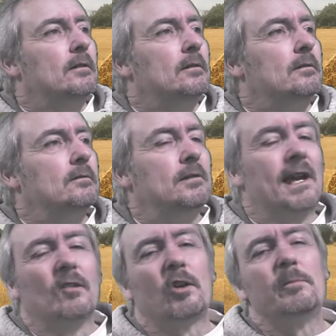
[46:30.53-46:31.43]
How
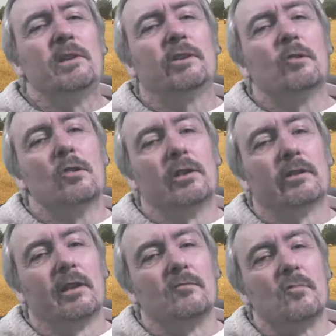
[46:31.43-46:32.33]
long have you been doing this
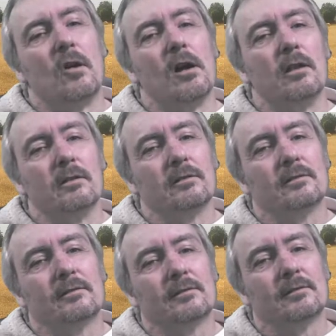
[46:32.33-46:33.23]
then, Ryan?
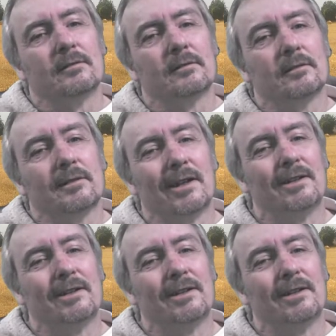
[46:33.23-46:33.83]
I